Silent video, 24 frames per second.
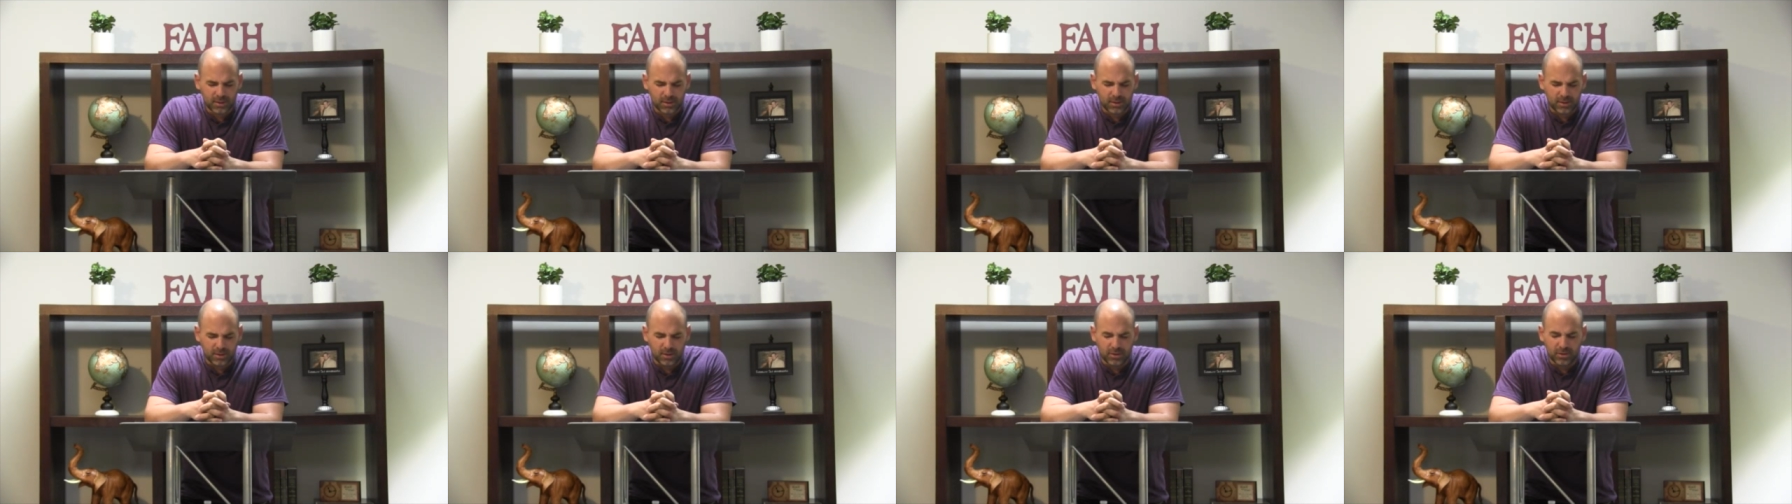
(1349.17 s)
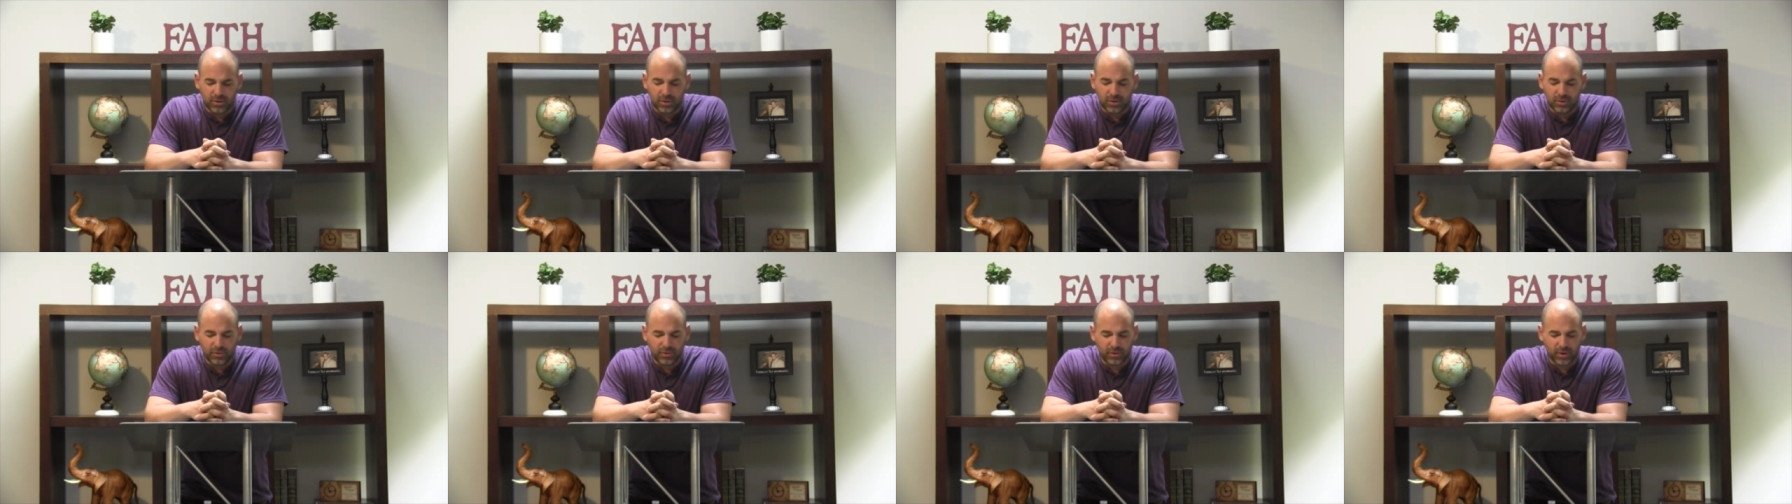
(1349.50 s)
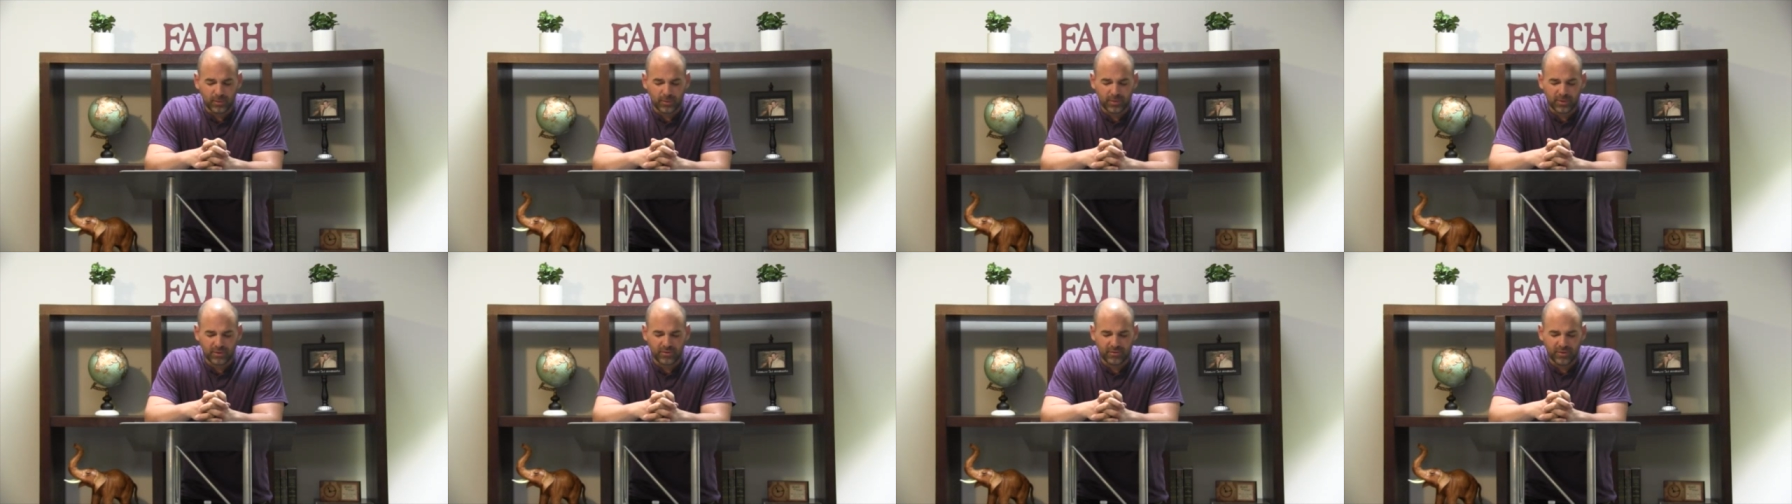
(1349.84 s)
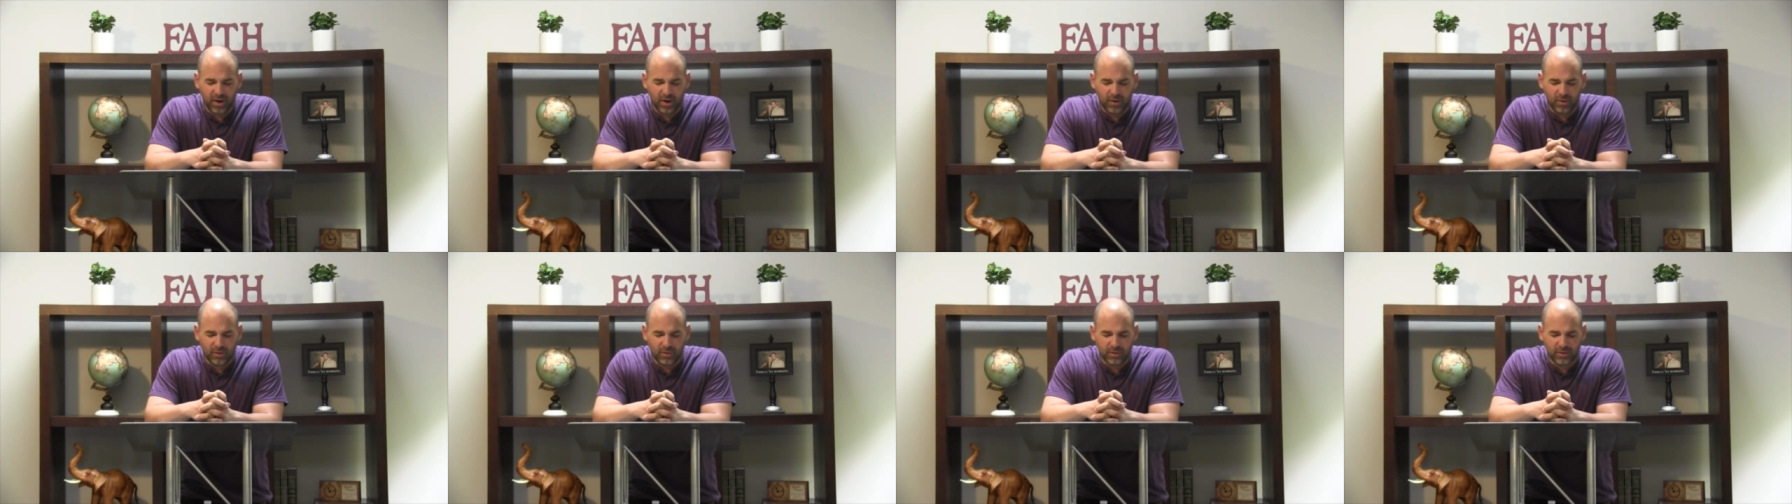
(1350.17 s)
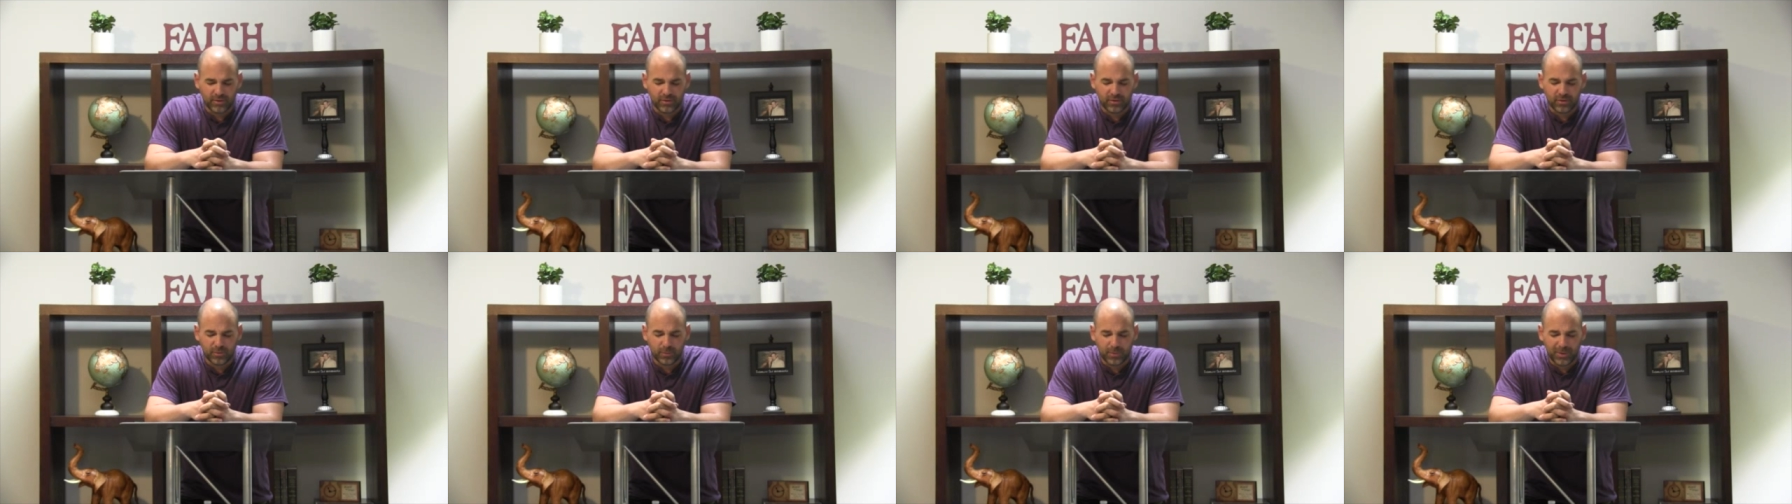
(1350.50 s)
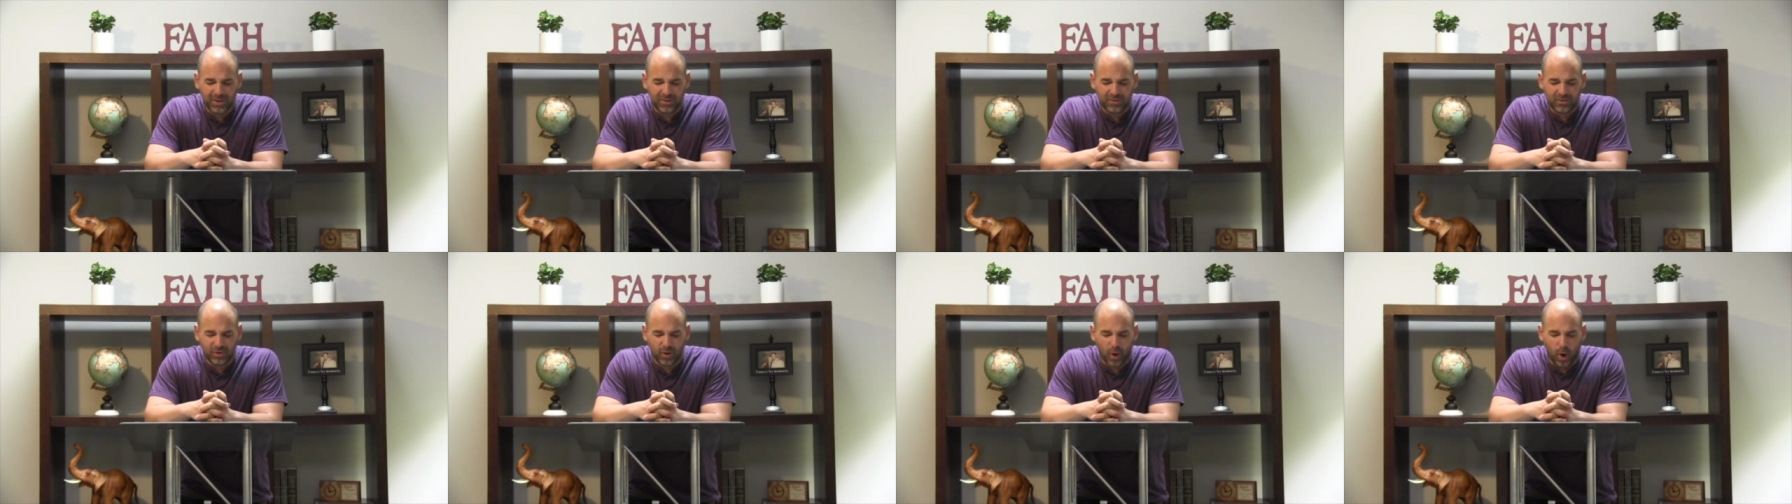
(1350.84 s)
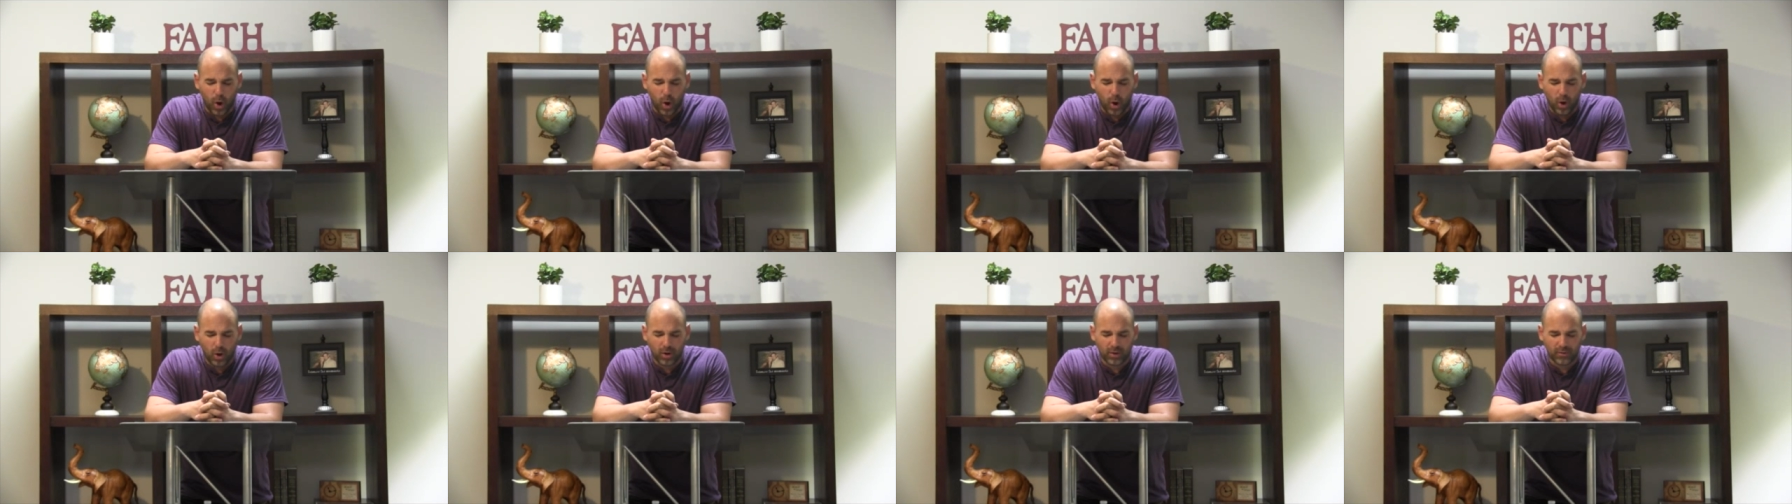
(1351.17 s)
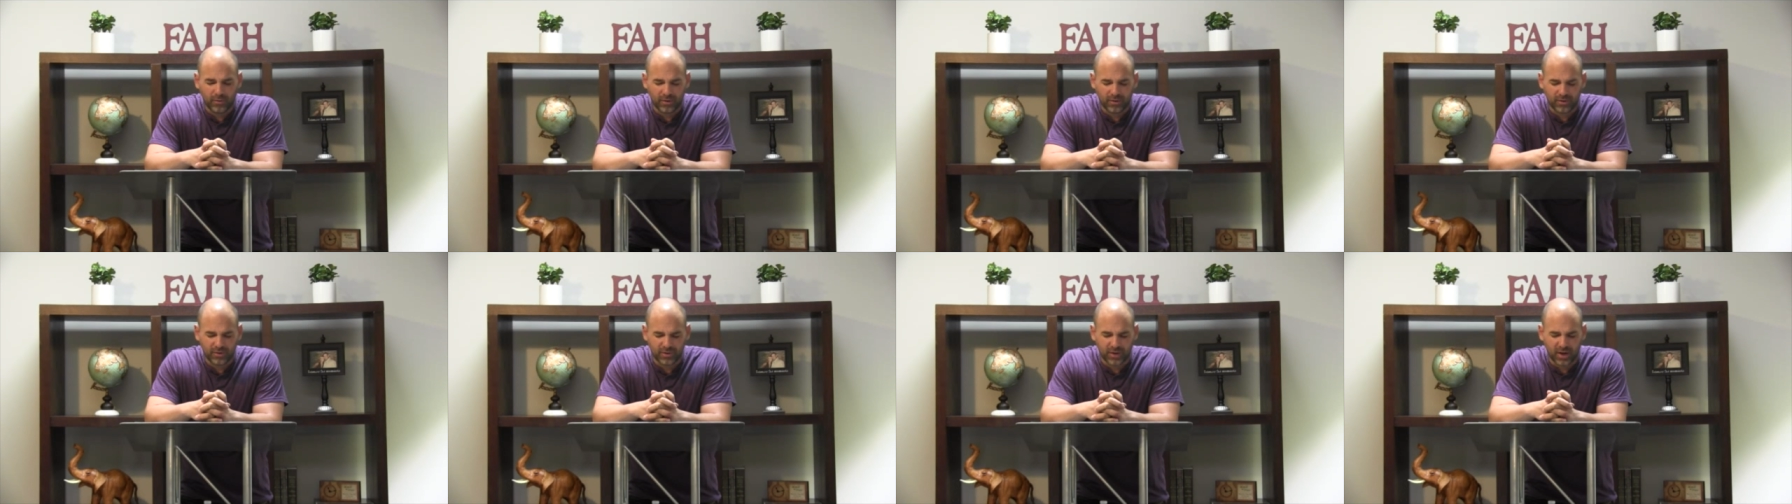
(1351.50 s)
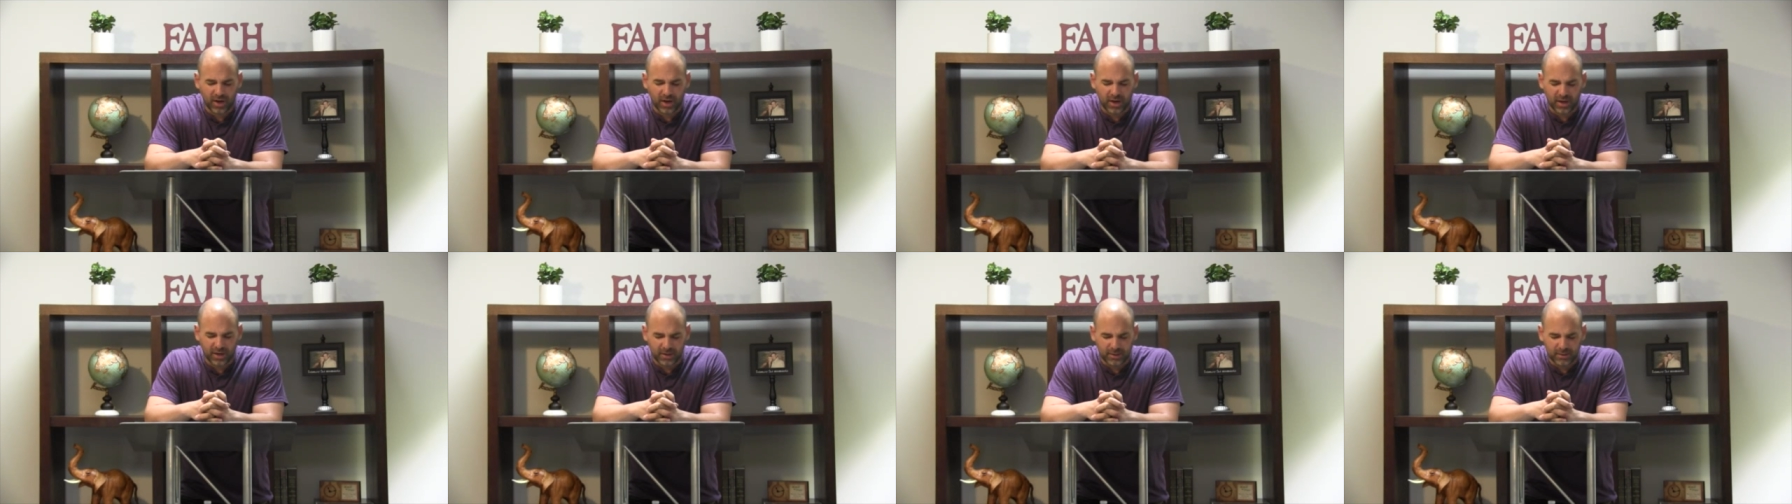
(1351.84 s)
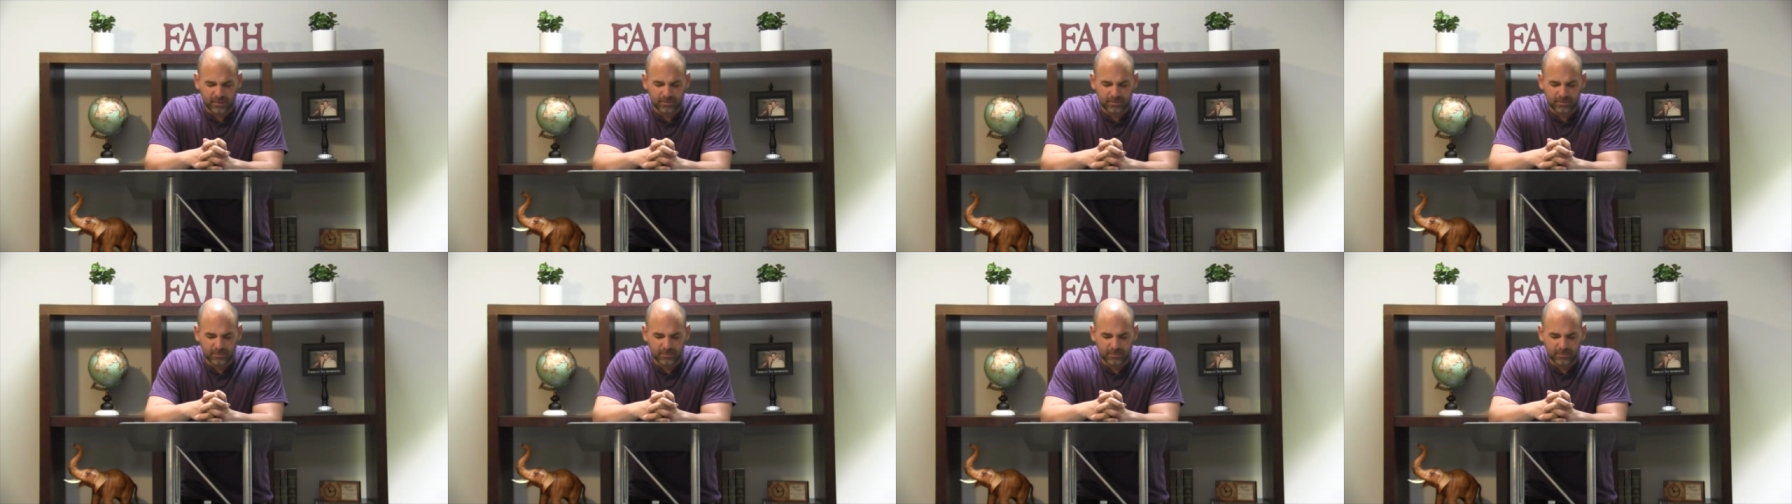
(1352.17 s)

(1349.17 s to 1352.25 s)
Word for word: You do something, Father, that speaks to all of us, God.